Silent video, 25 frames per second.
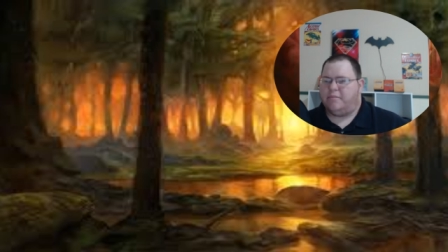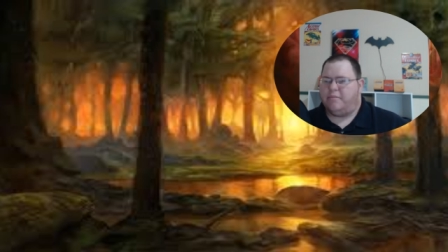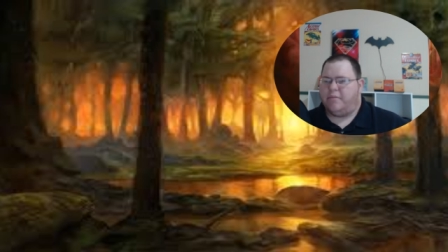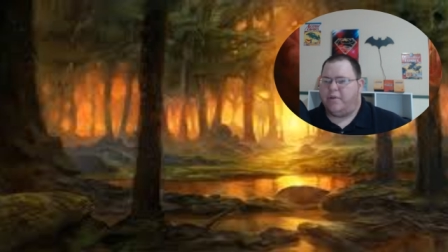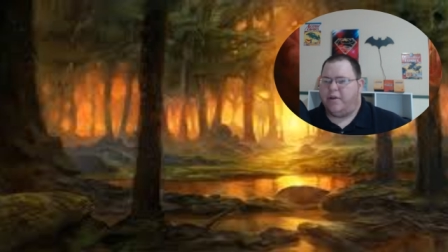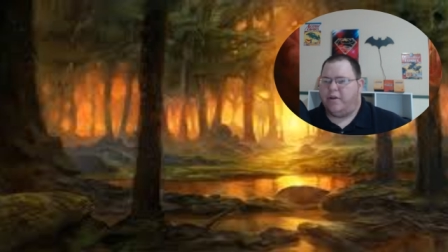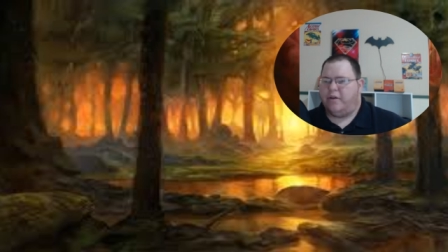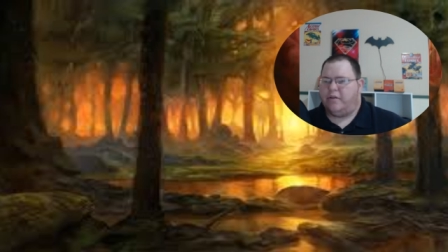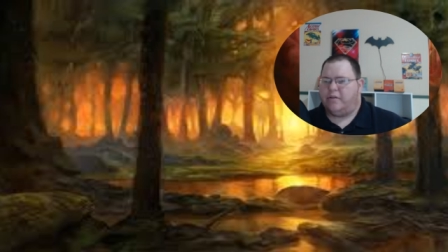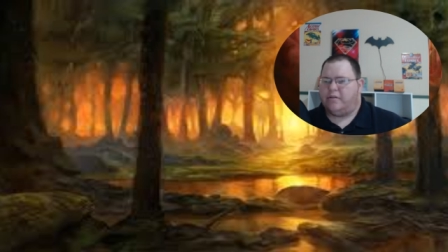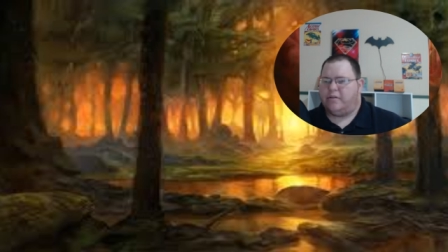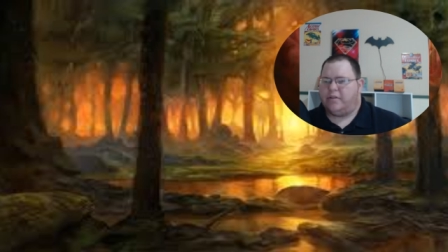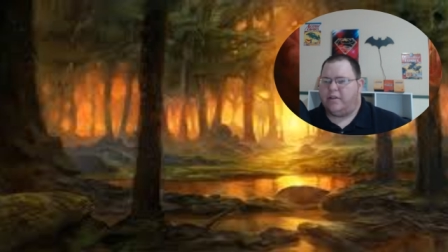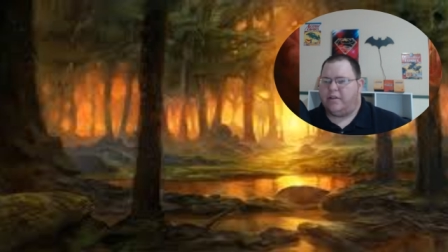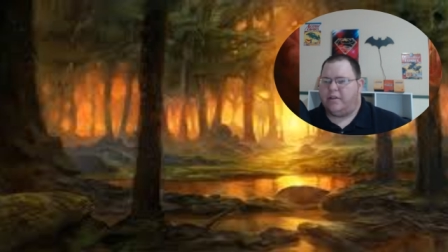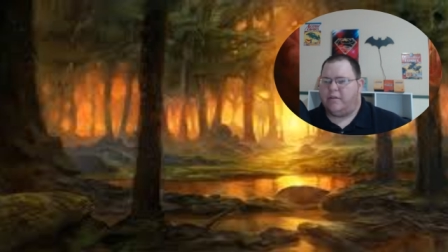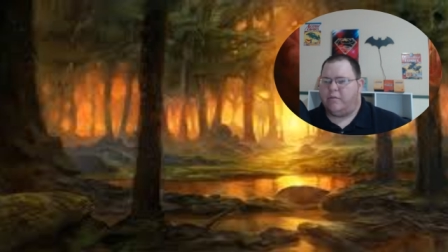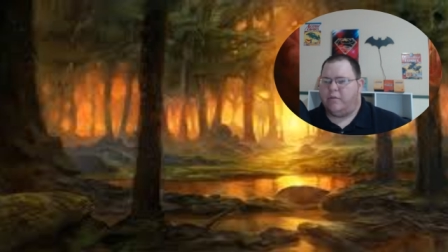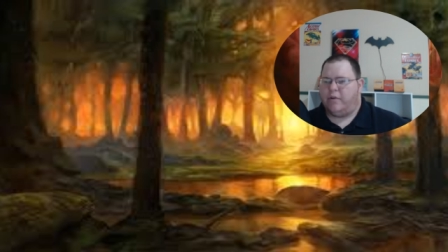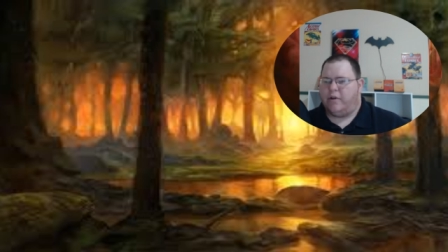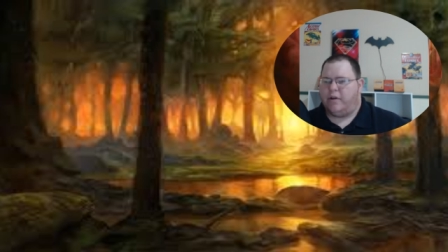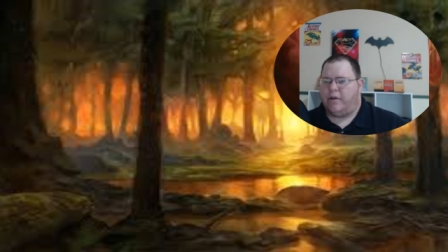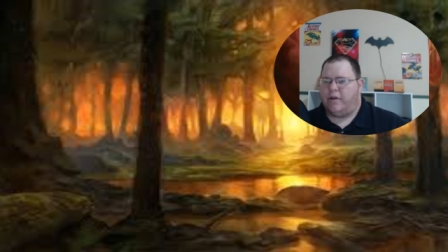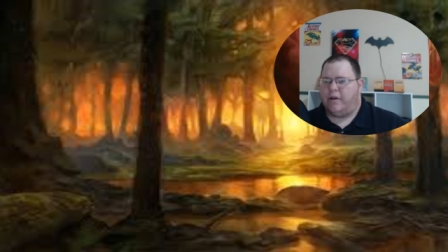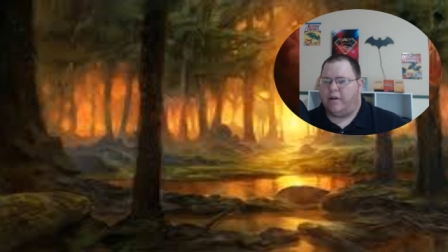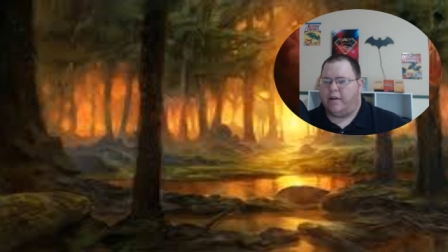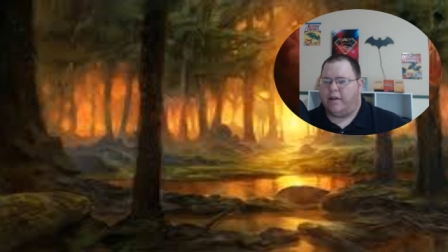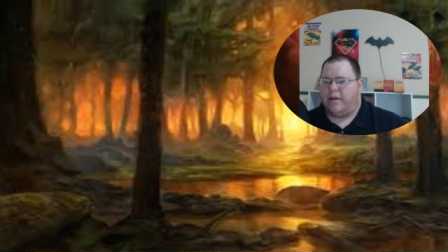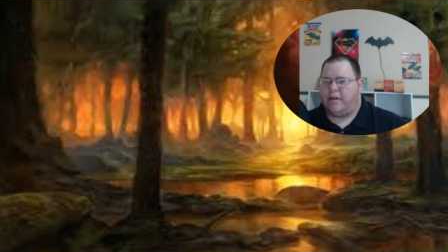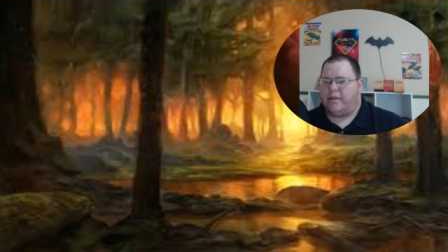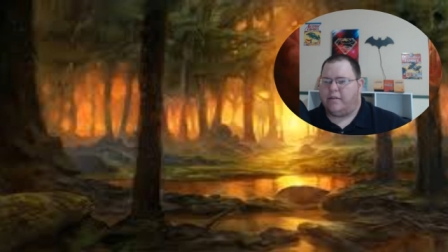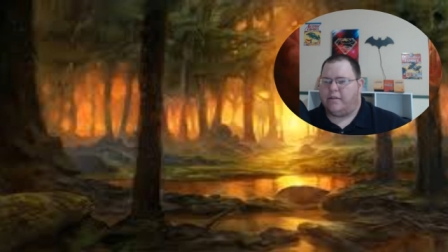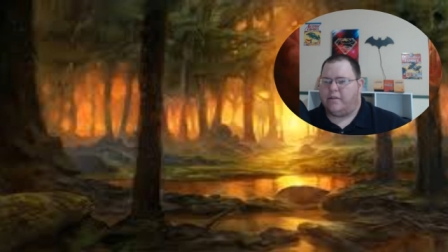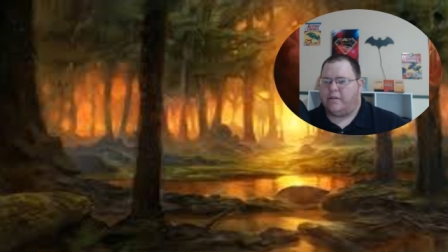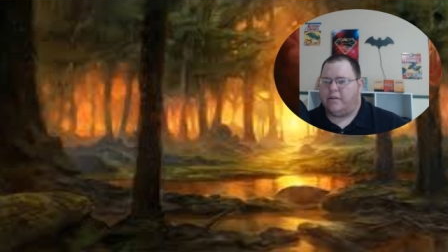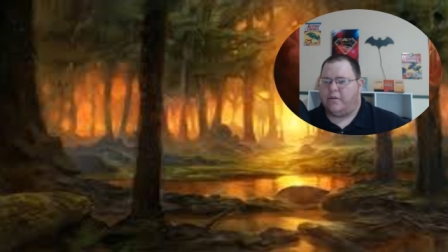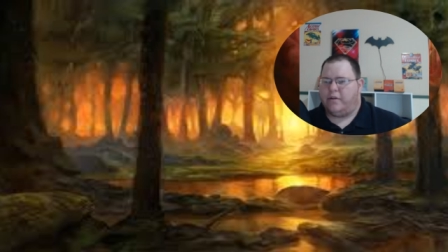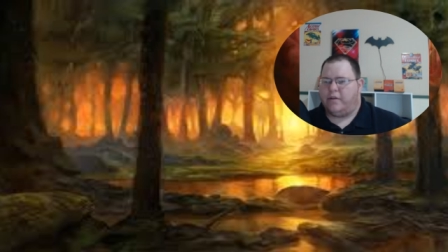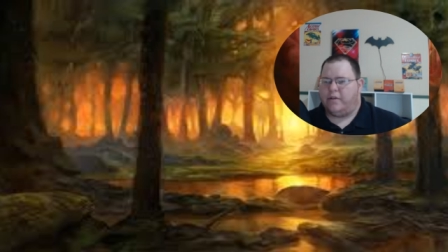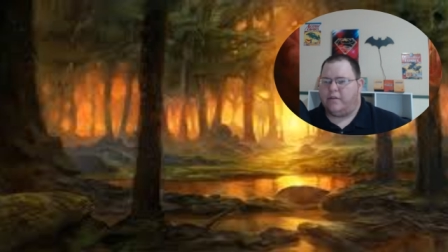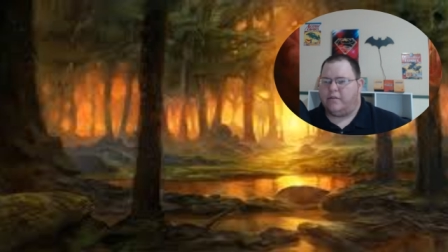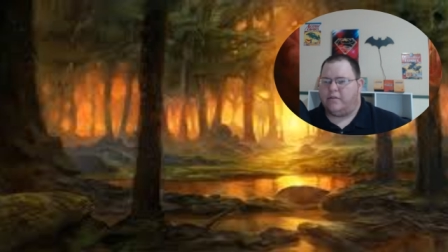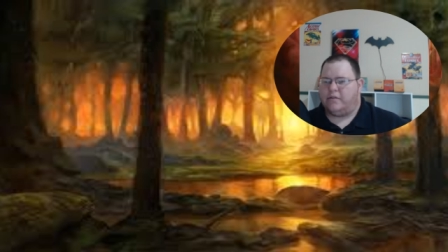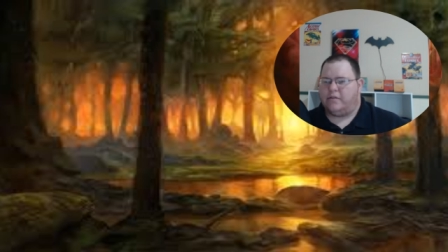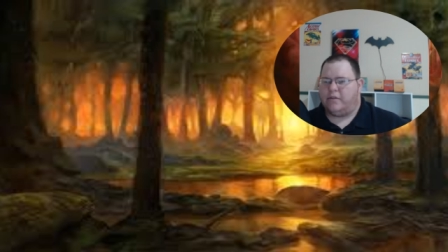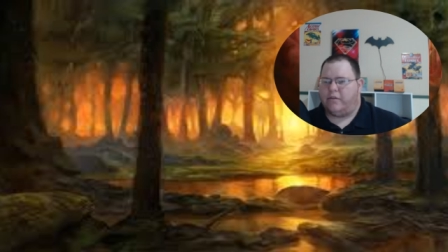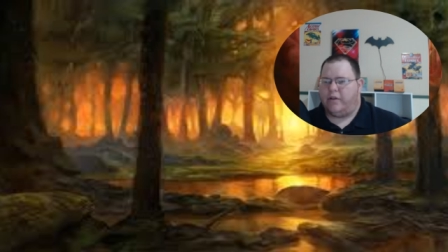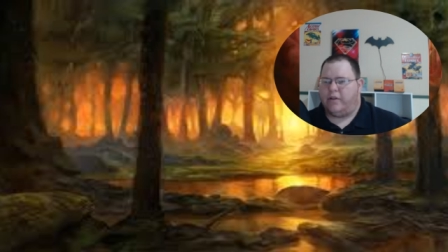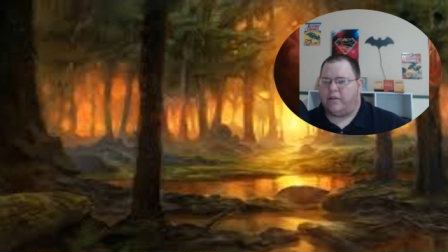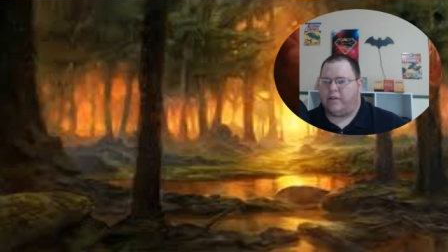bills and then we're going to get to it. So let's